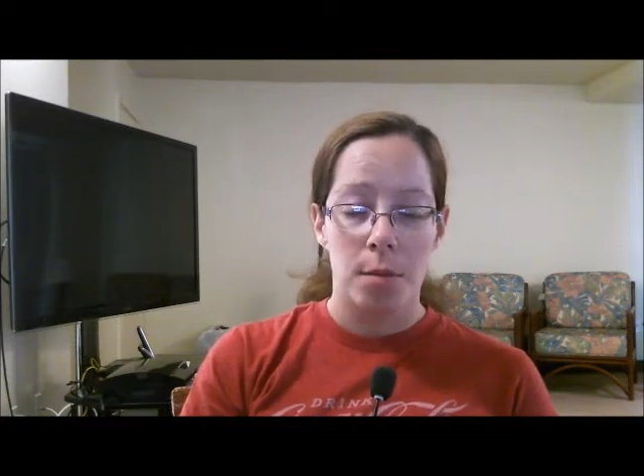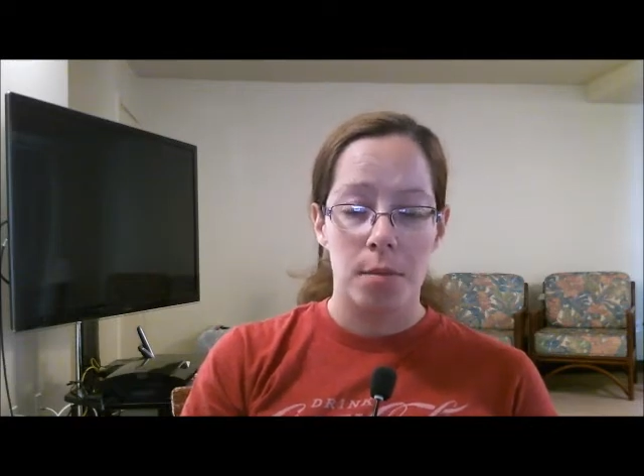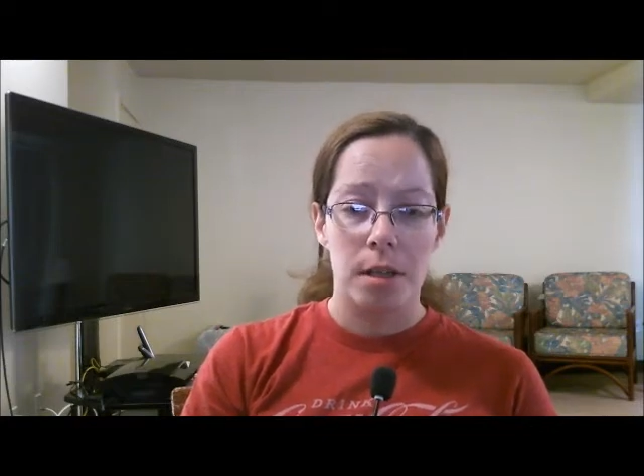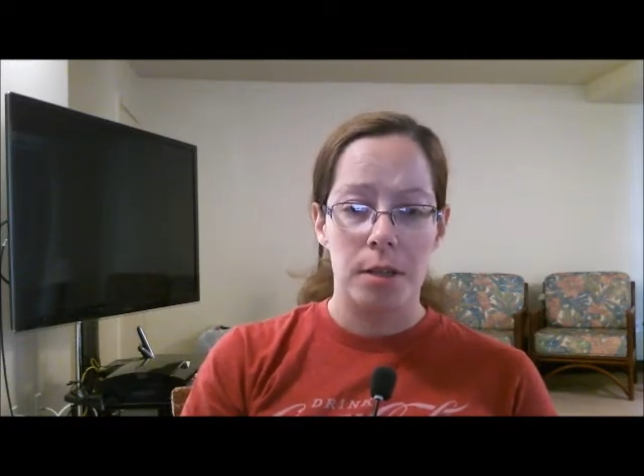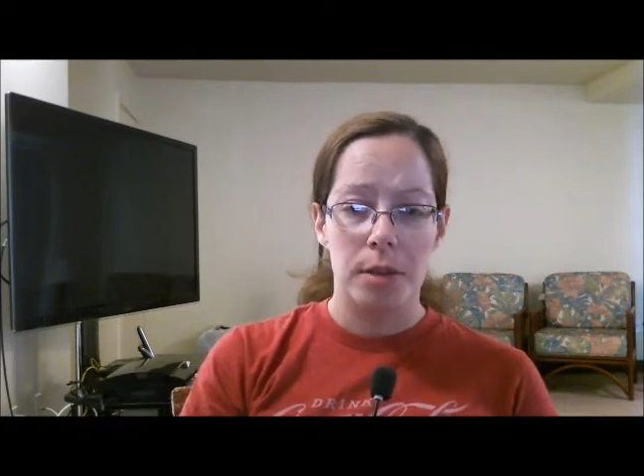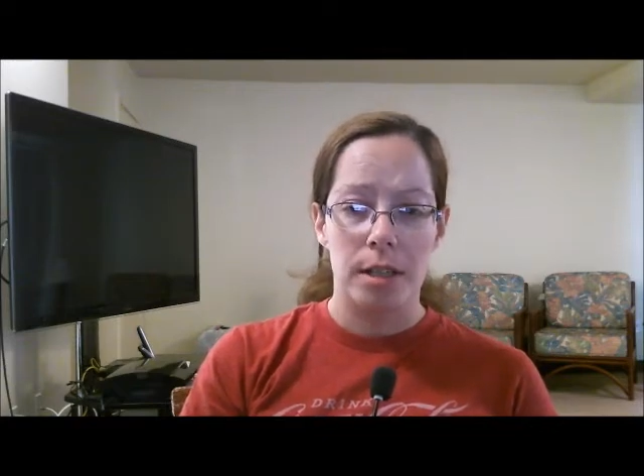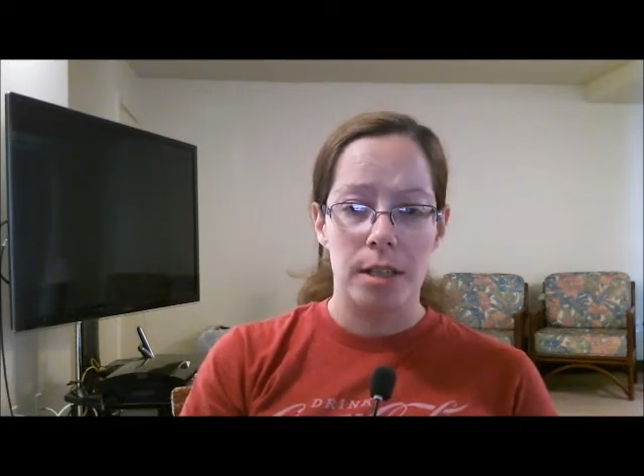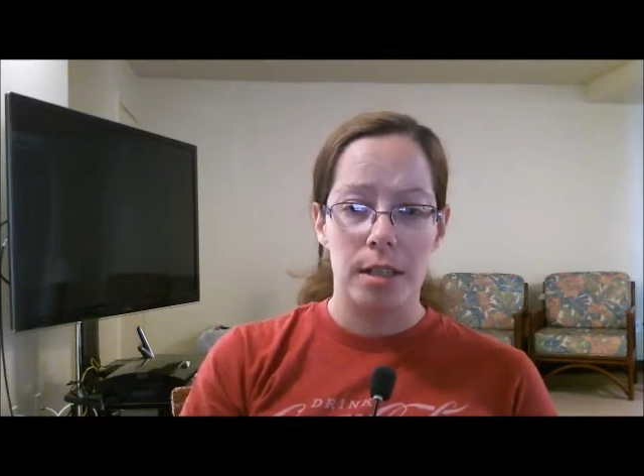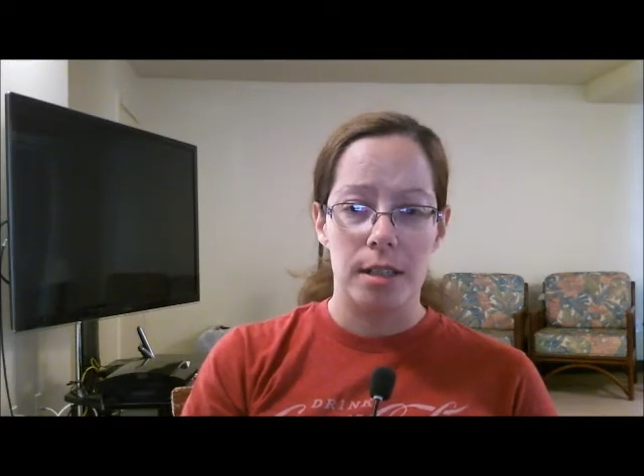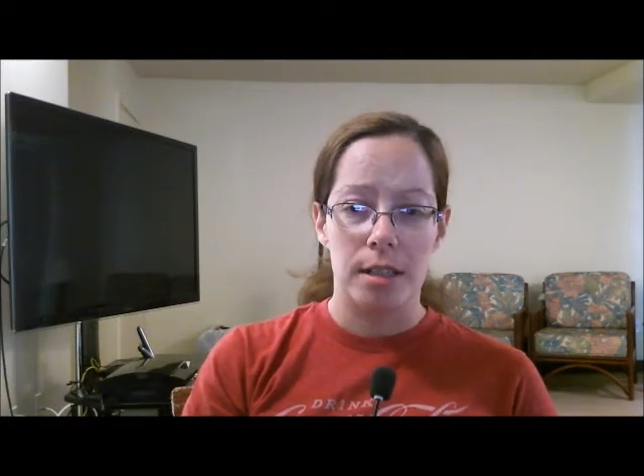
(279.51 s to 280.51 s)
But
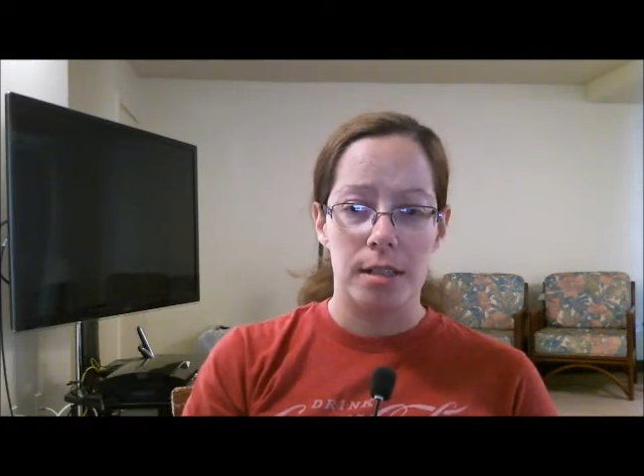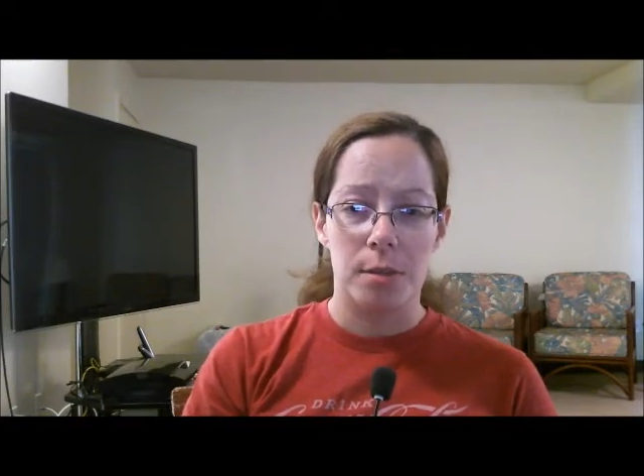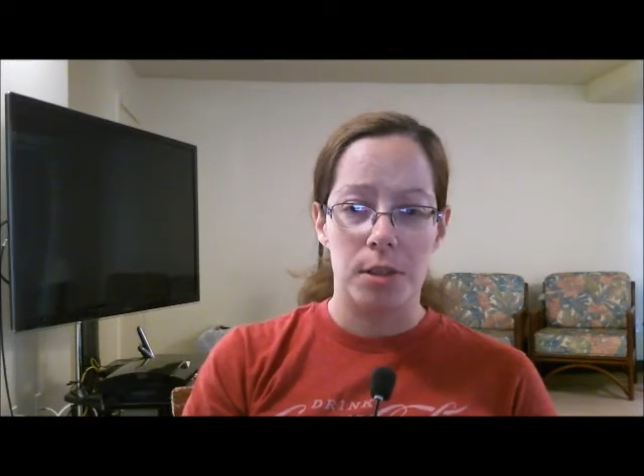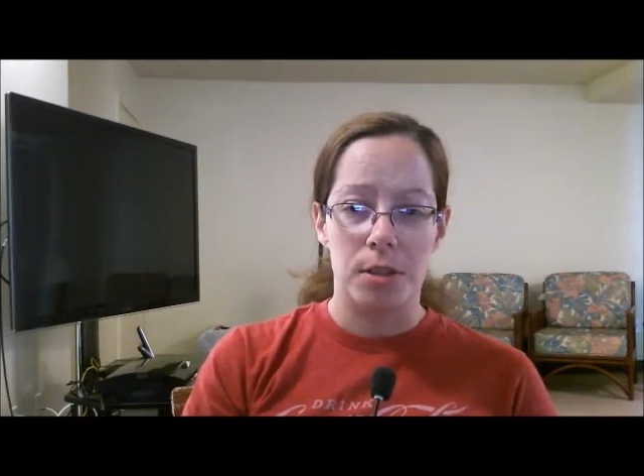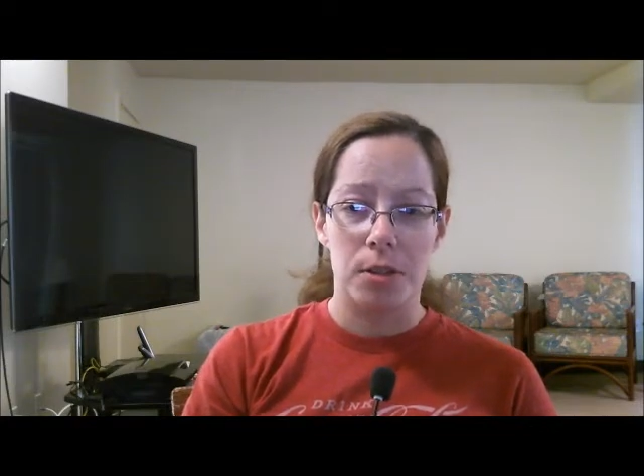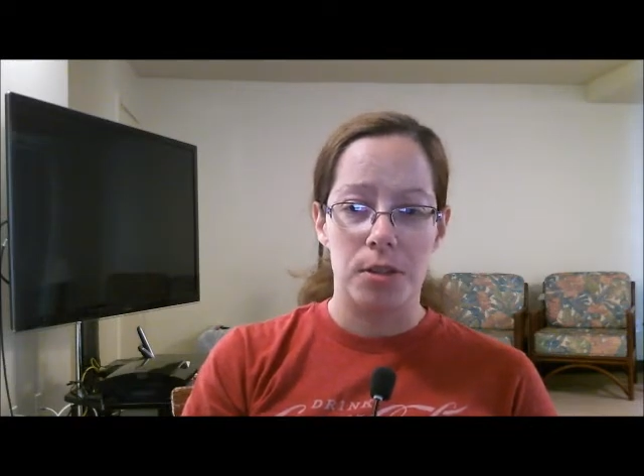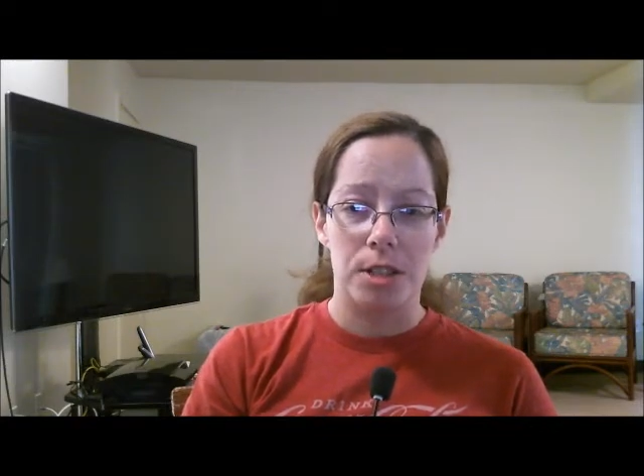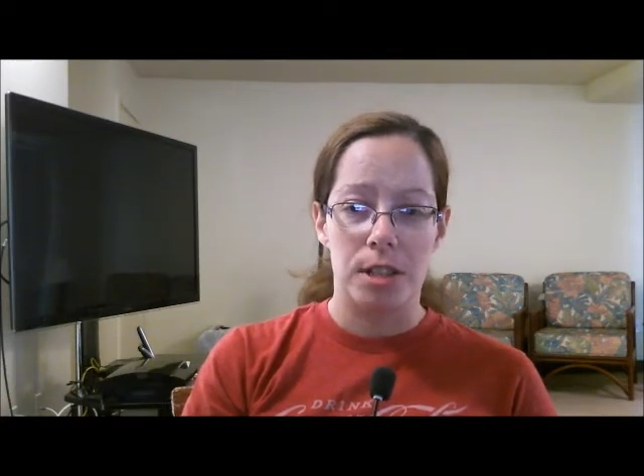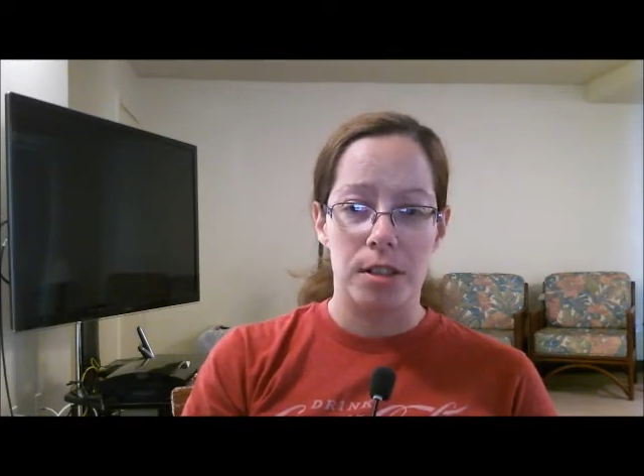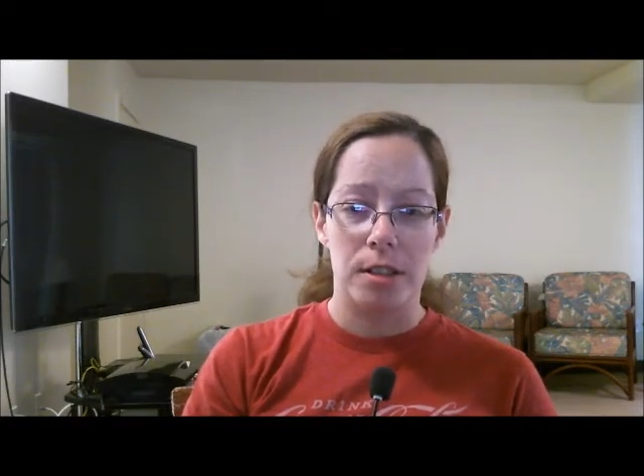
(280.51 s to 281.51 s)
anyway, yeah, some of the local
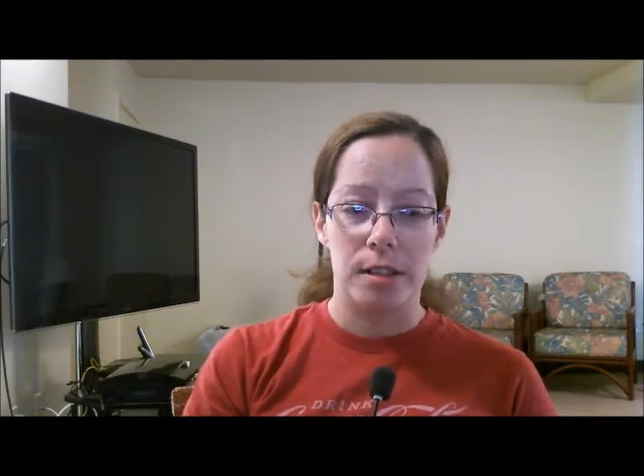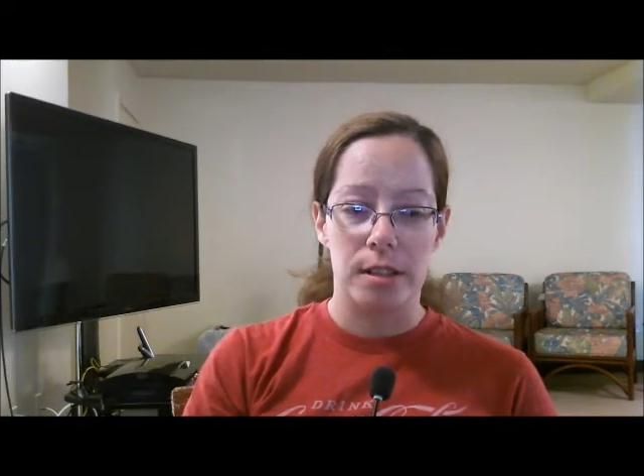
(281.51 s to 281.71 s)
channels